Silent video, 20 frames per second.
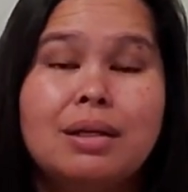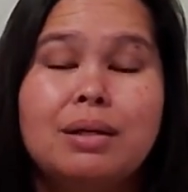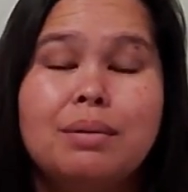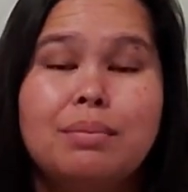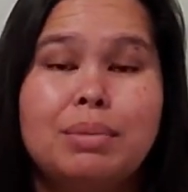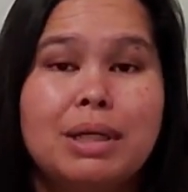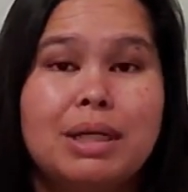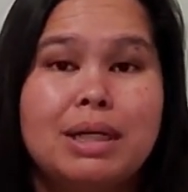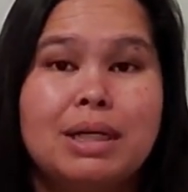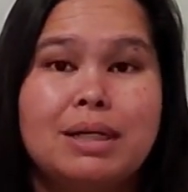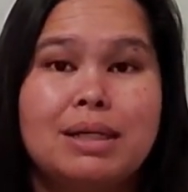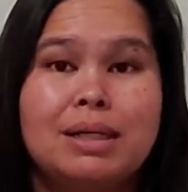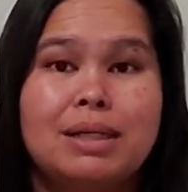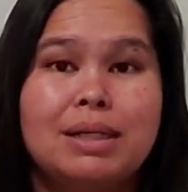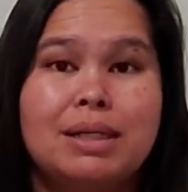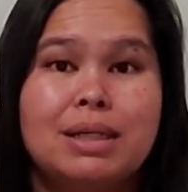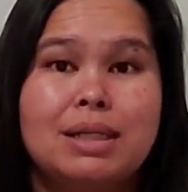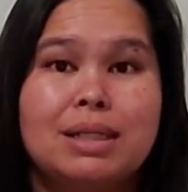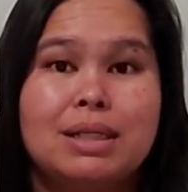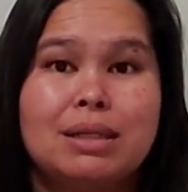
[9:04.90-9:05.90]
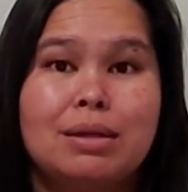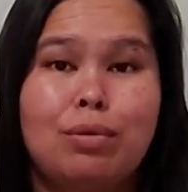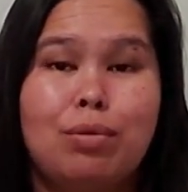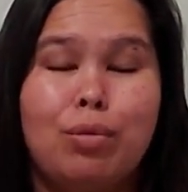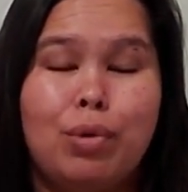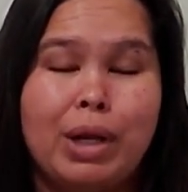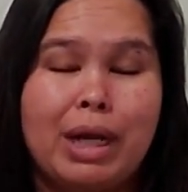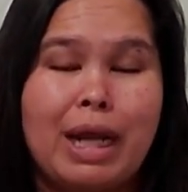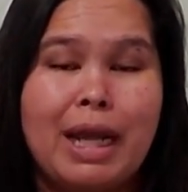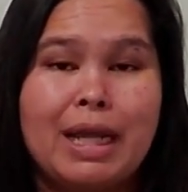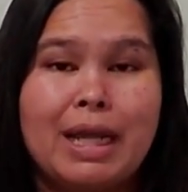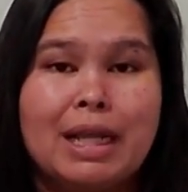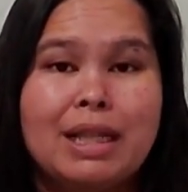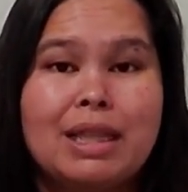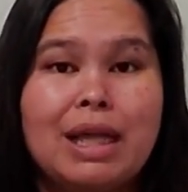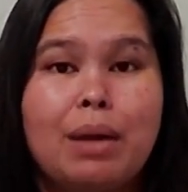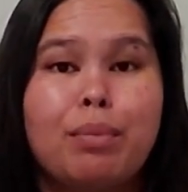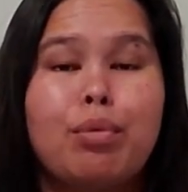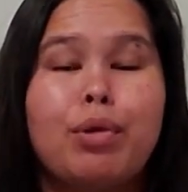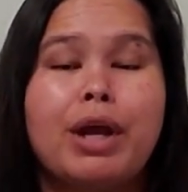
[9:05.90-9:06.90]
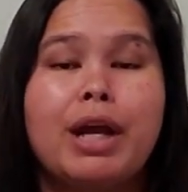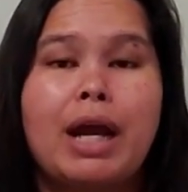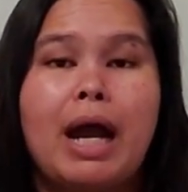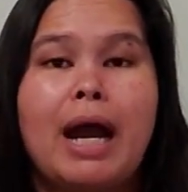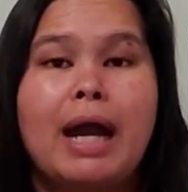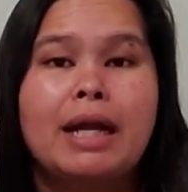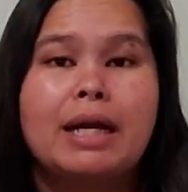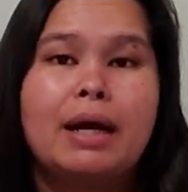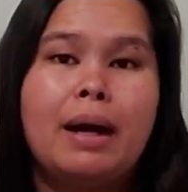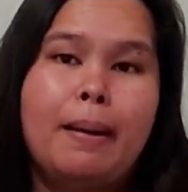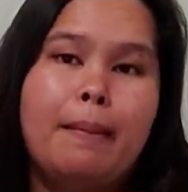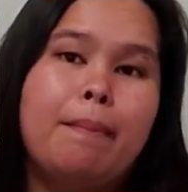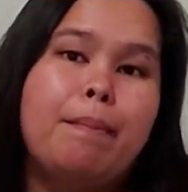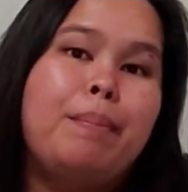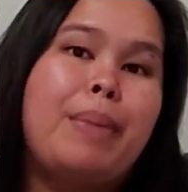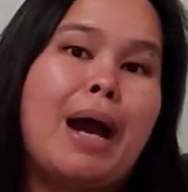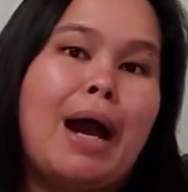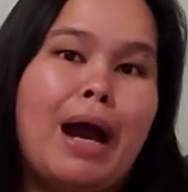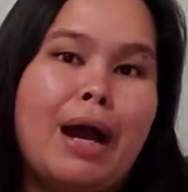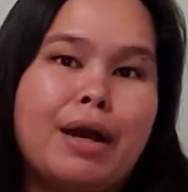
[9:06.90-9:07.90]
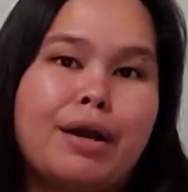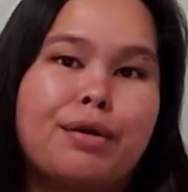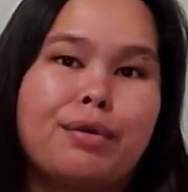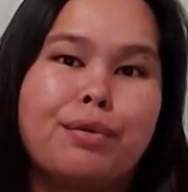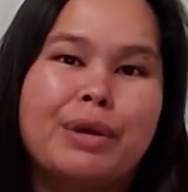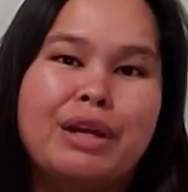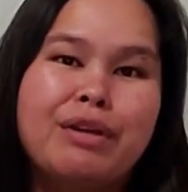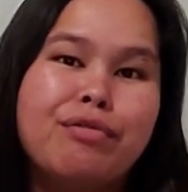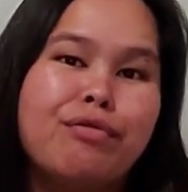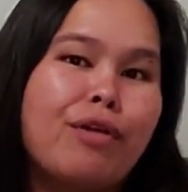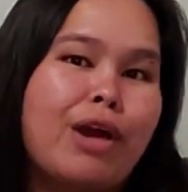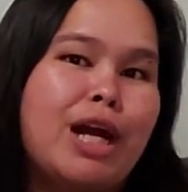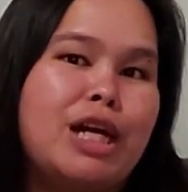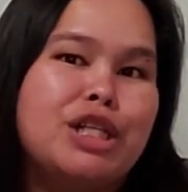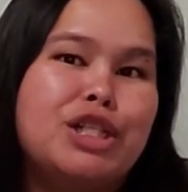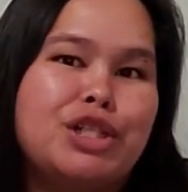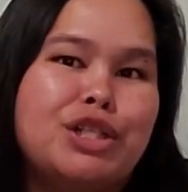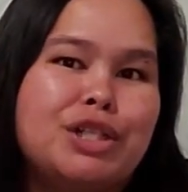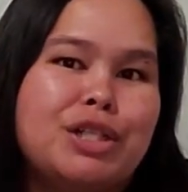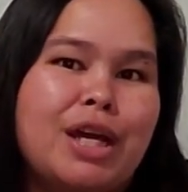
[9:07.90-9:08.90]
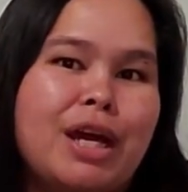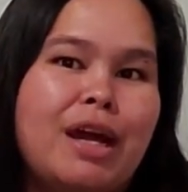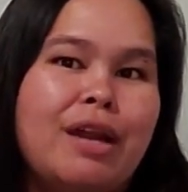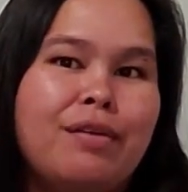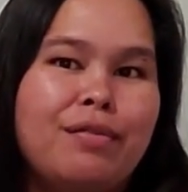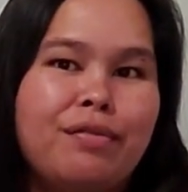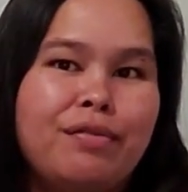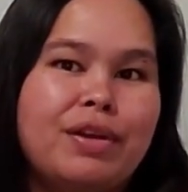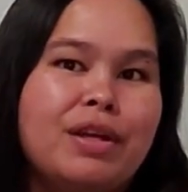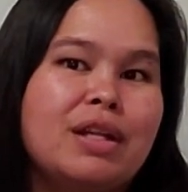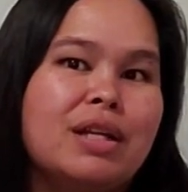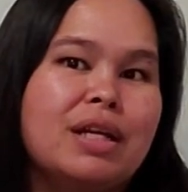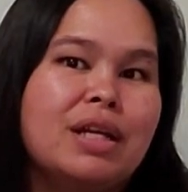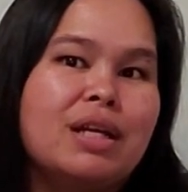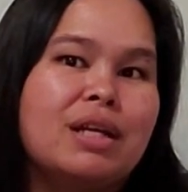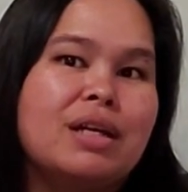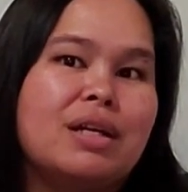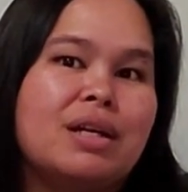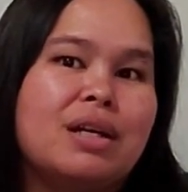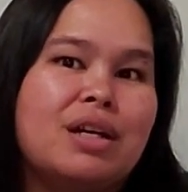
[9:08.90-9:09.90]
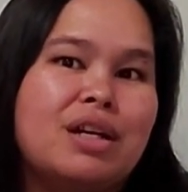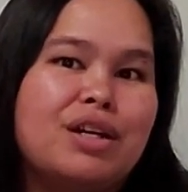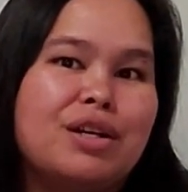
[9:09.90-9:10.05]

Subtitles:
because when I get that break, I come back refreshed and feeling